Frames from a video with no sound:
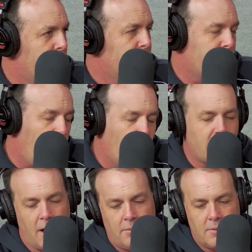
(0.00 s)
So
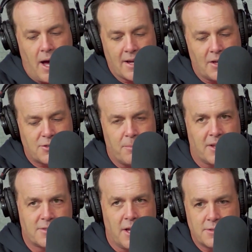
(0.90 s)
okay, I guess it
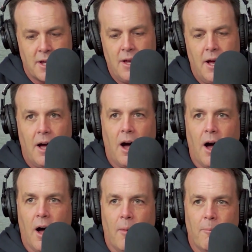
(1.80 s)
makes sense.
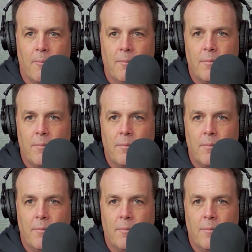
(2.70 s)
Um,